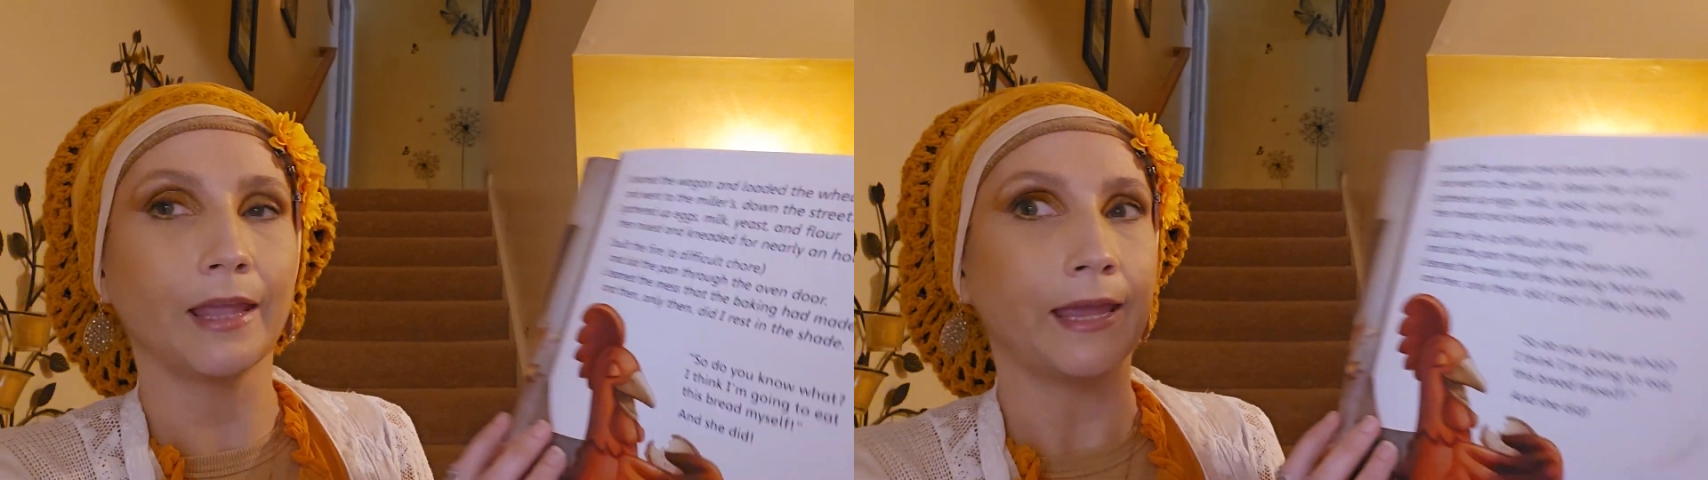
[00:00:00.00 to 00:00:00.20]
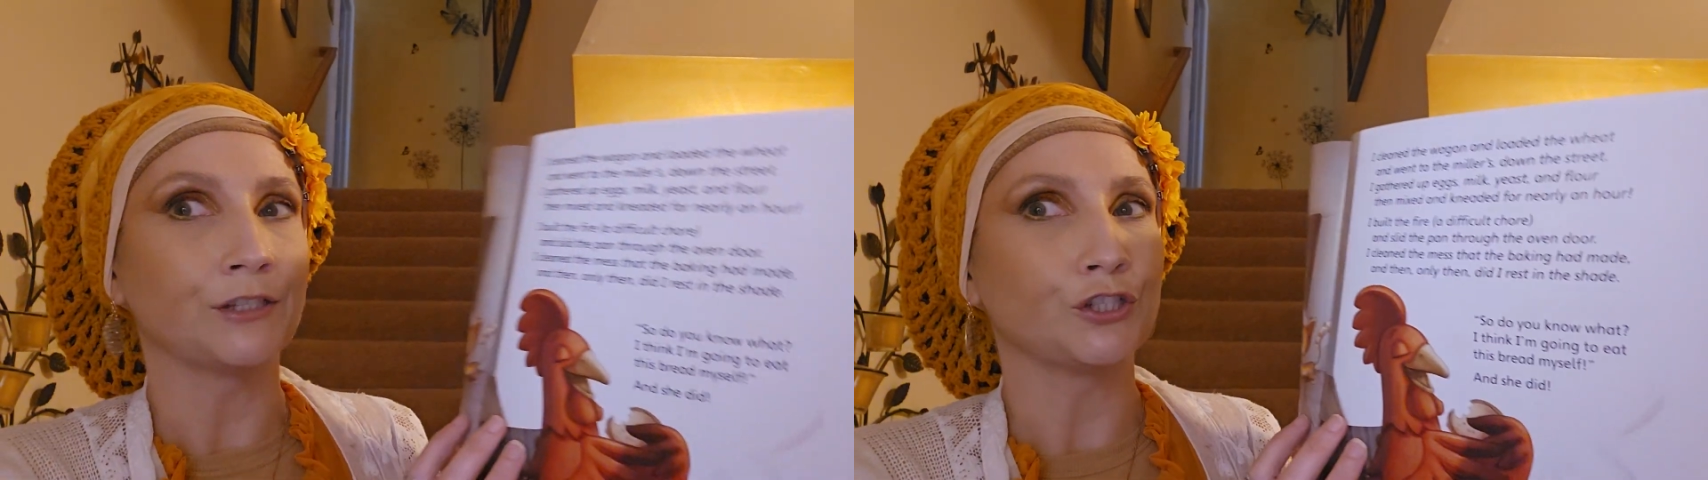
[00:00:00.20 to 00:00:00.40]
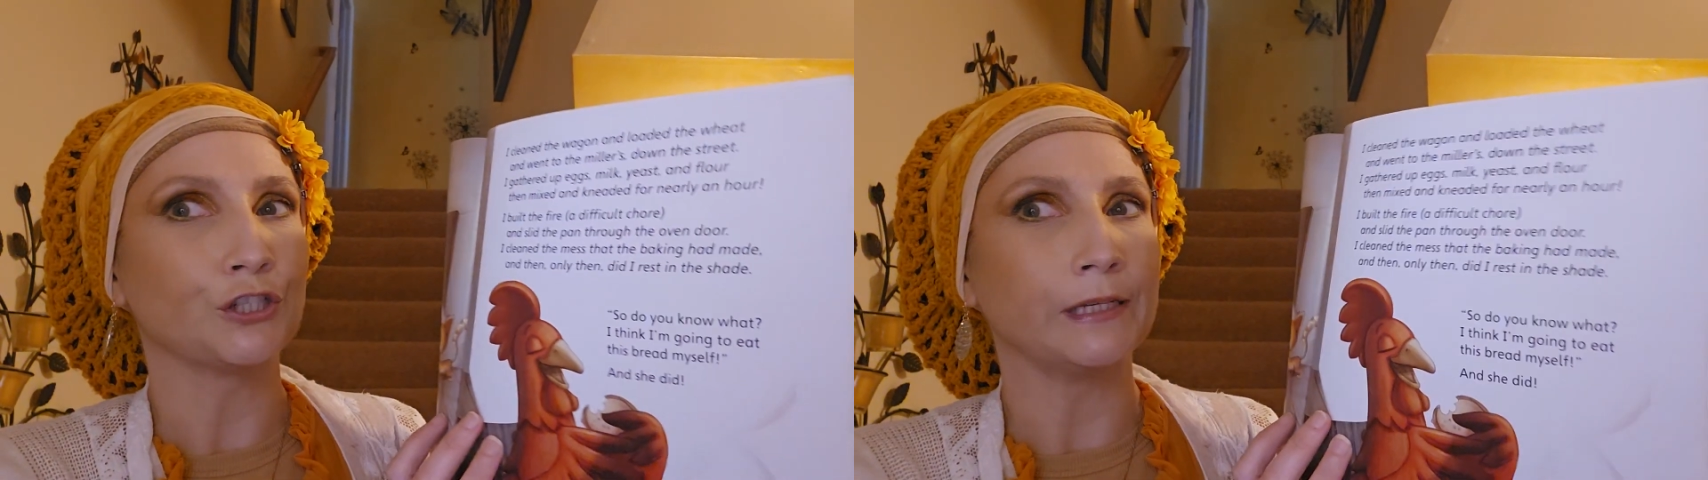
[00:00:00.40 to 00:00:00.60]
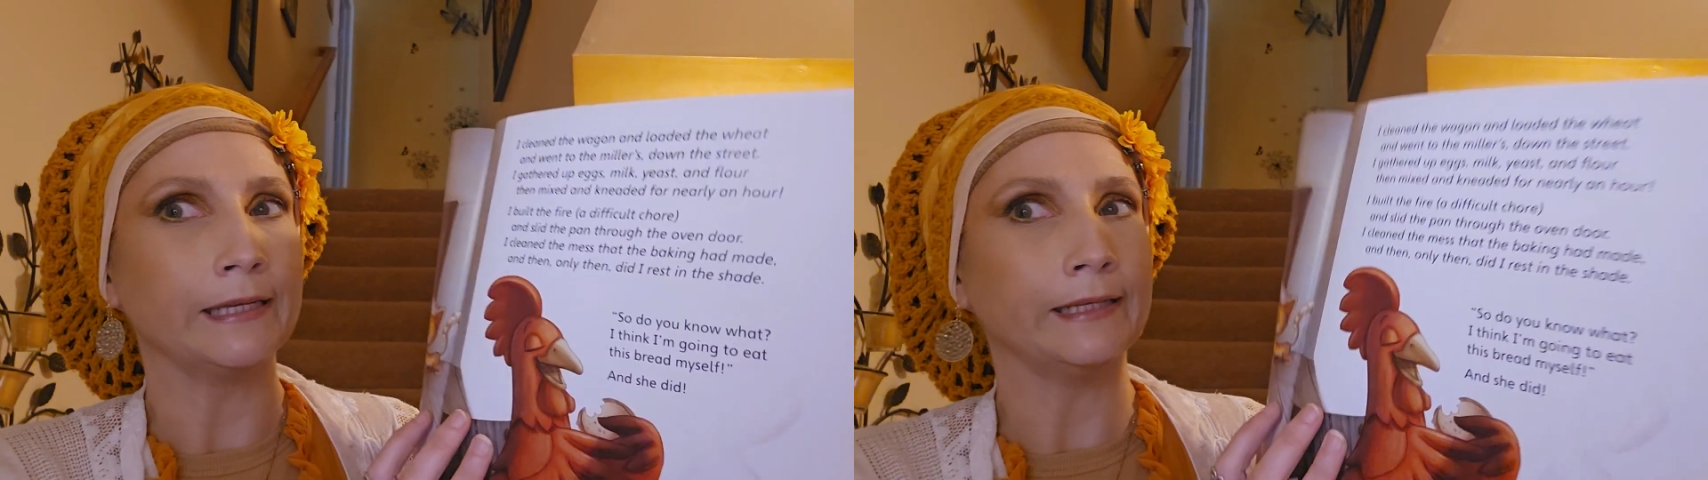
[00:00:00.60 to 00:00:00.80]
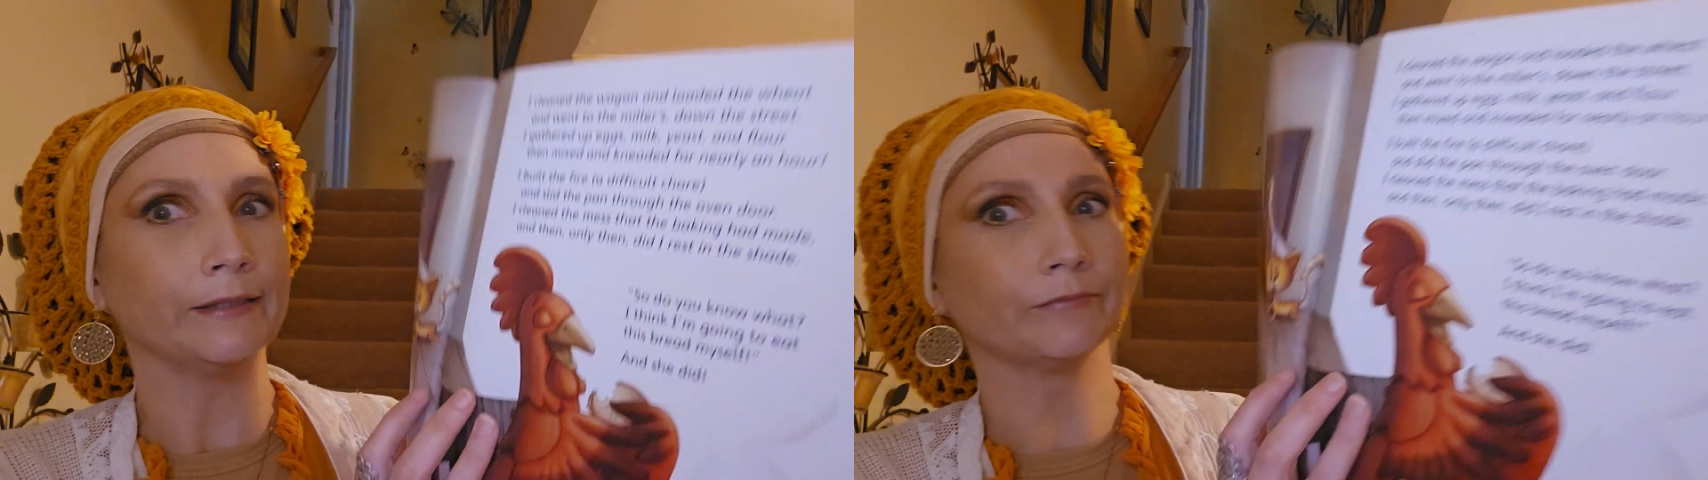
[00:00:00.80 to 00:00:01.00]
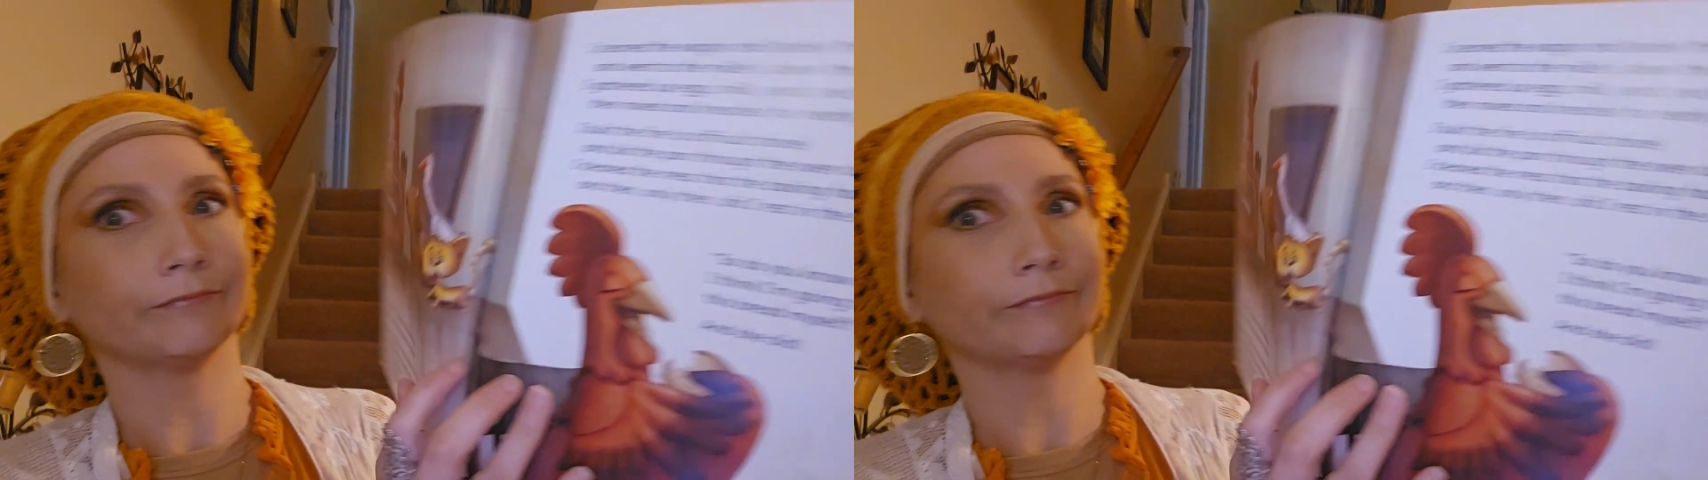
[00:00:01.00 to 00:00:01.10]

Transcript: And she did.